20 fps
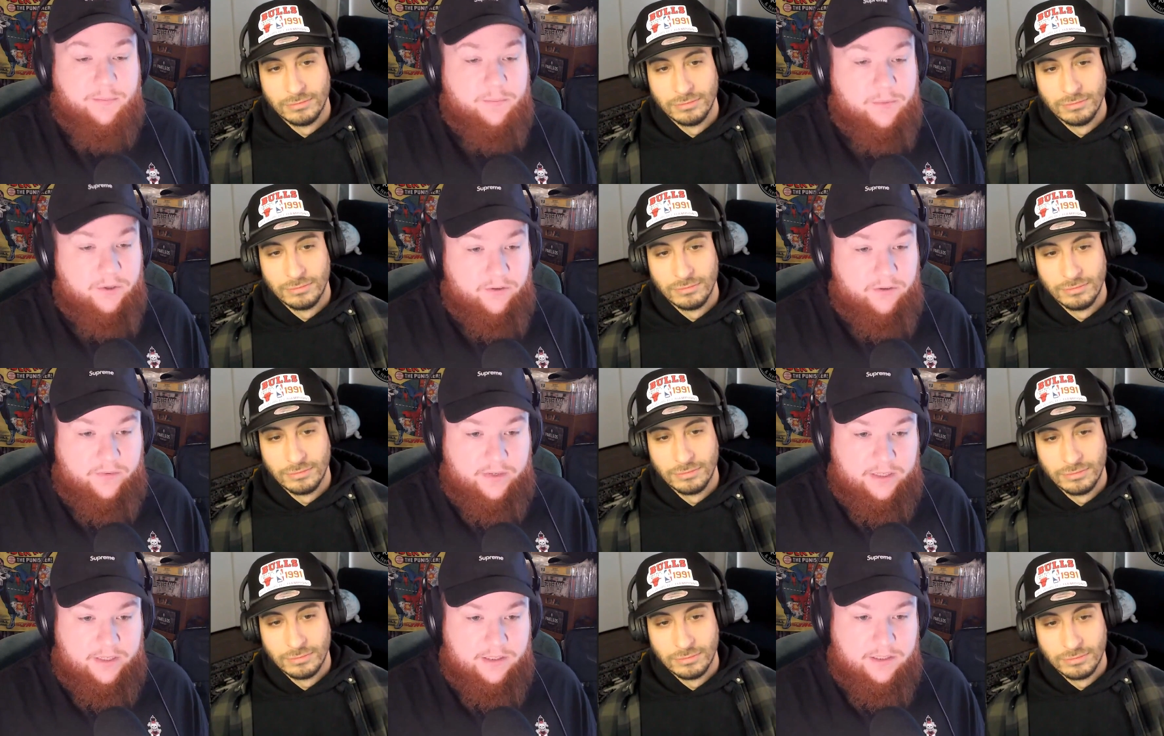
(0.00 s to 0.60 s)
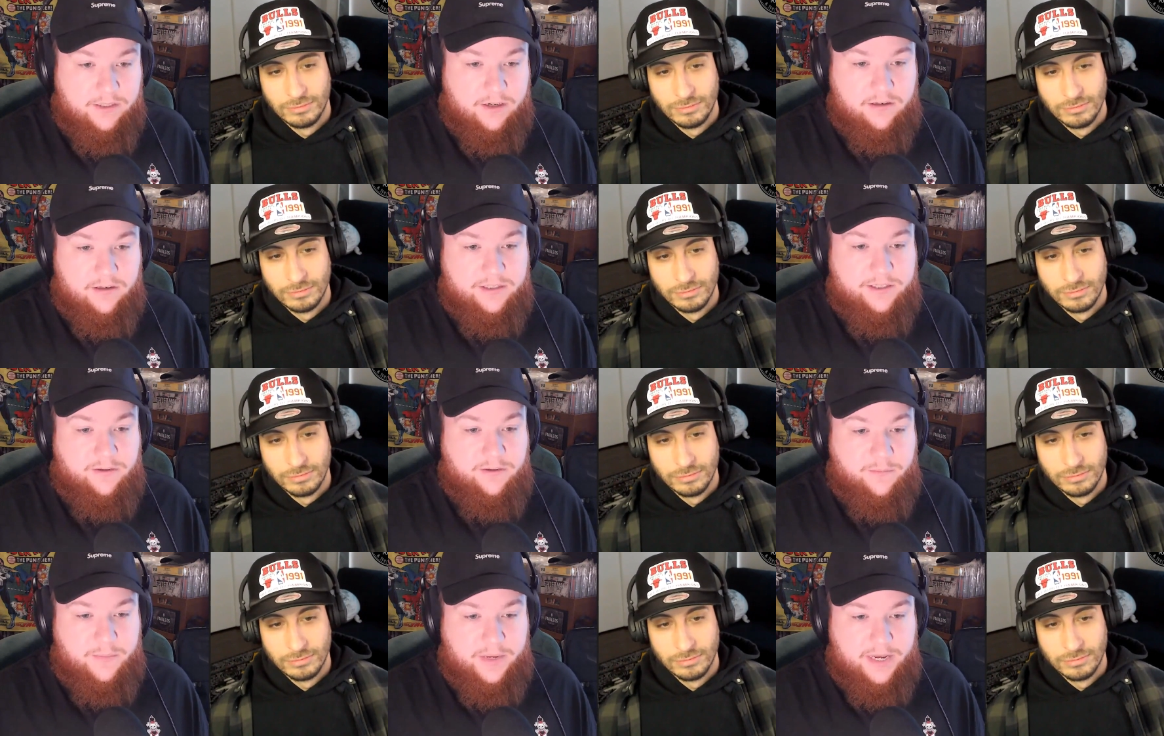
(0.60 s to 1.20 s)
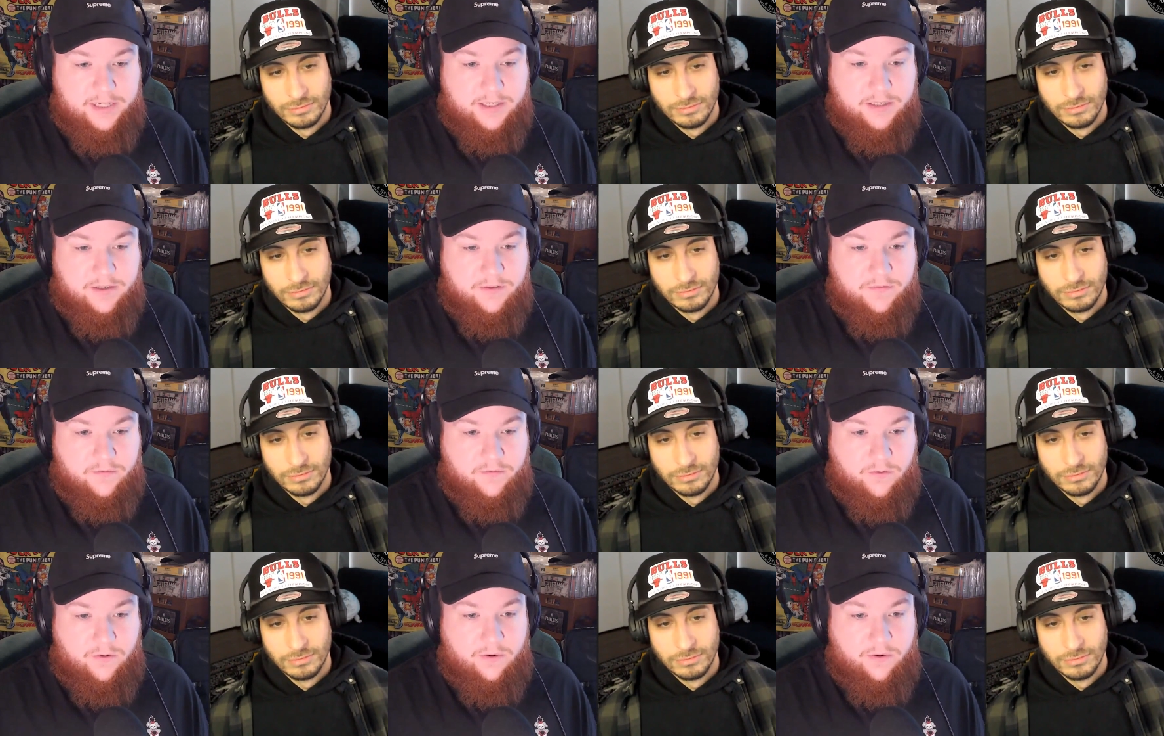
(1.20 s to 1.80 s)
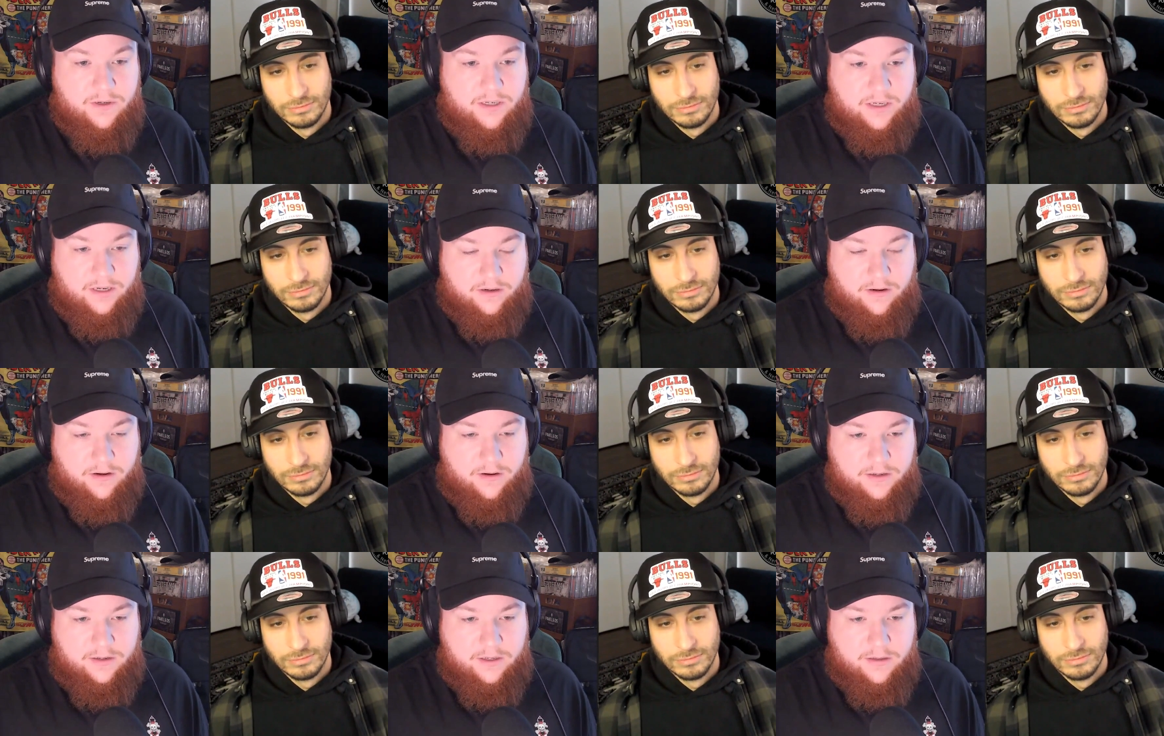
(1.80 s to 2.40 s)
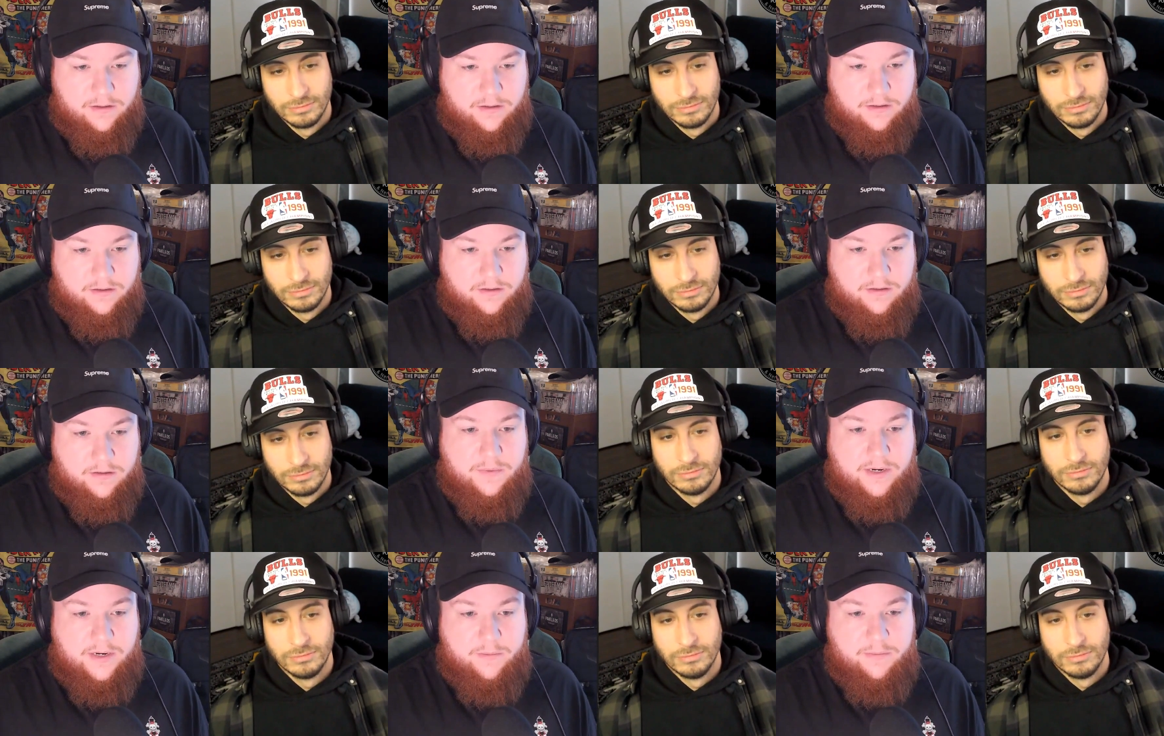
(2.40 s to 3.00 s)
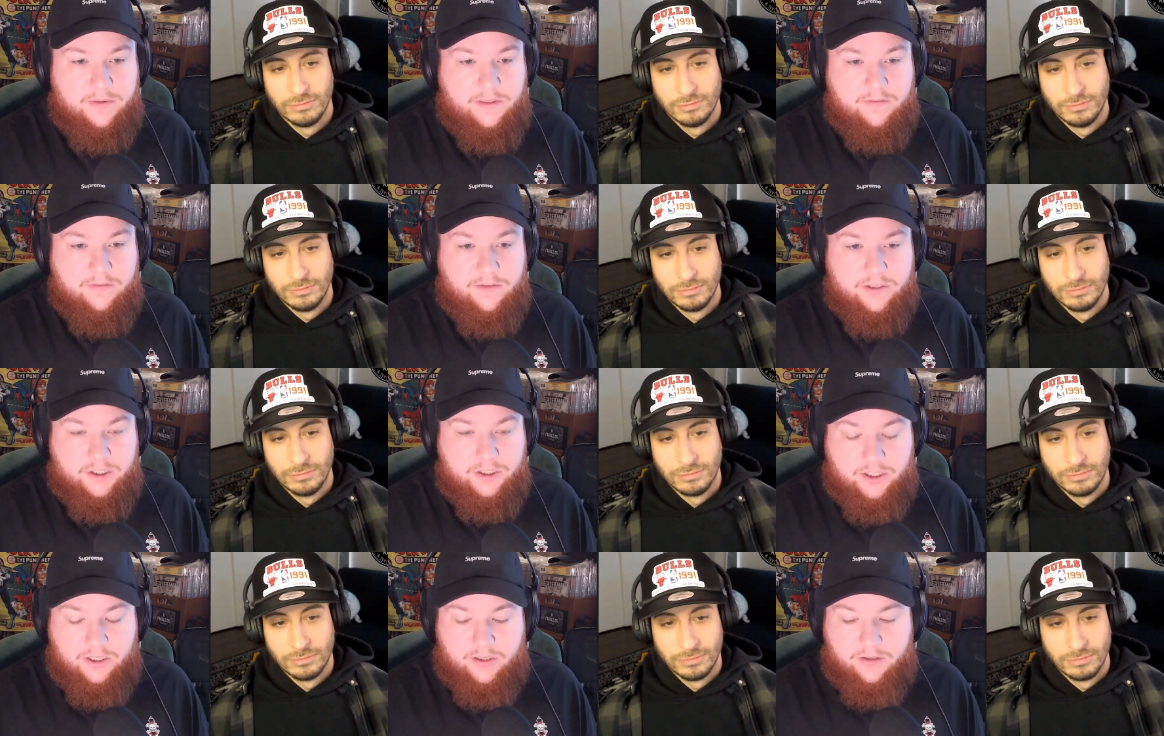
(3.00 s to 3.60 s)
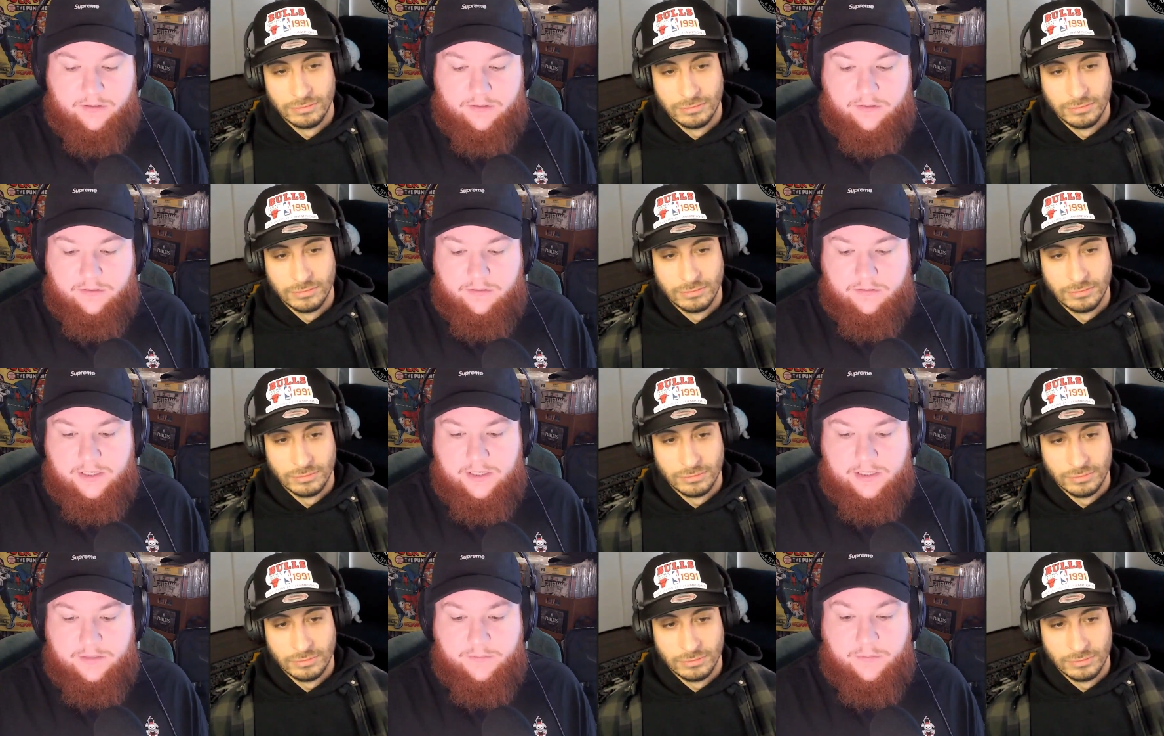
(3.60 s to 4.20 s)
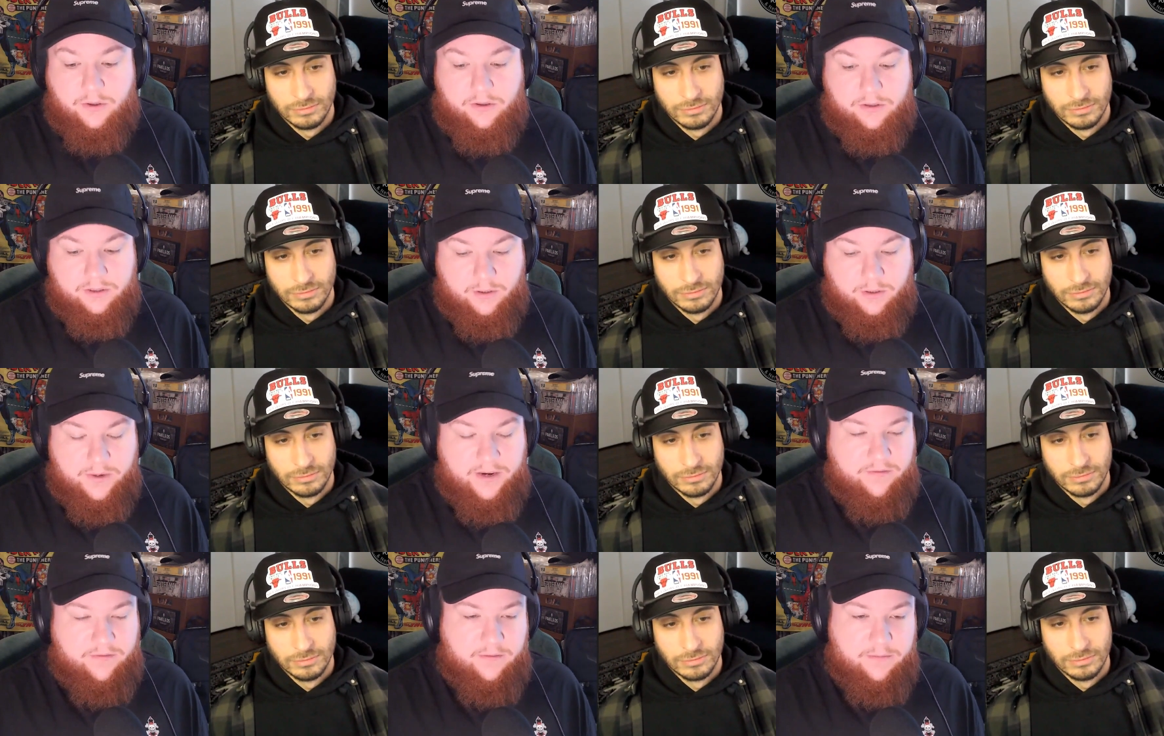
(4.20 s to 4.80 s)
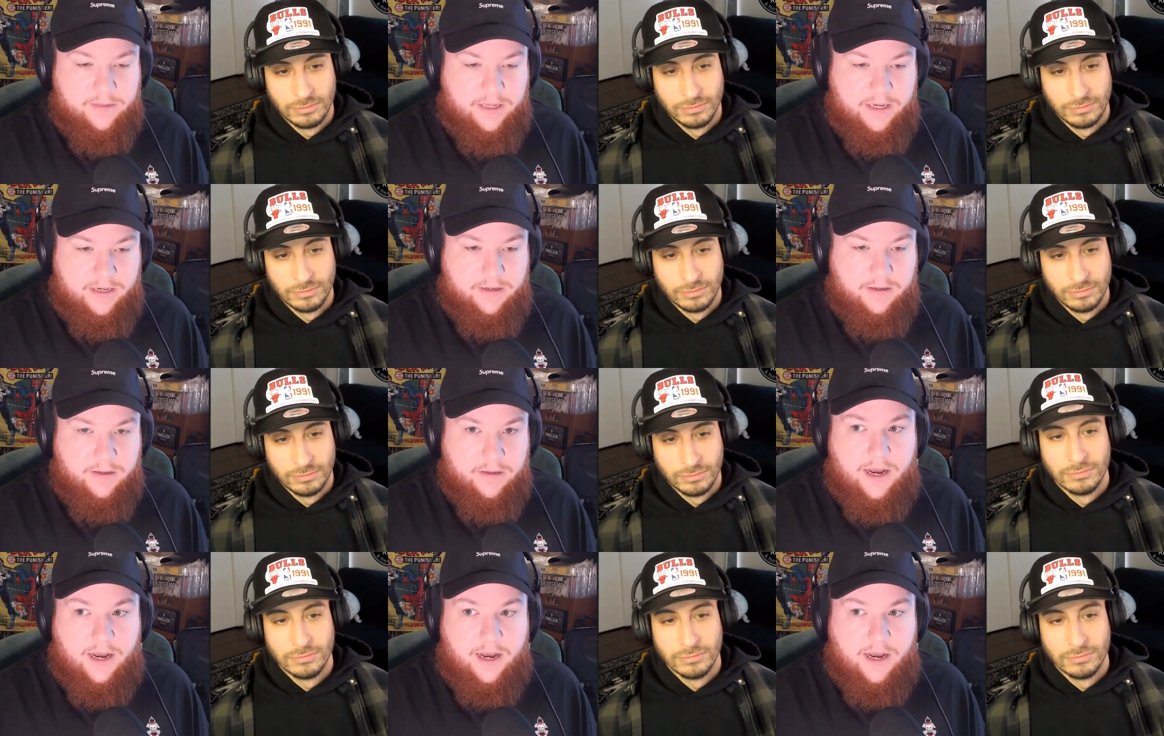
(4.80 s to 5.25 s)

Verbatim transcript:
Speaker 1: the movies are still based for young audience, but I believe the show is pulling away from that.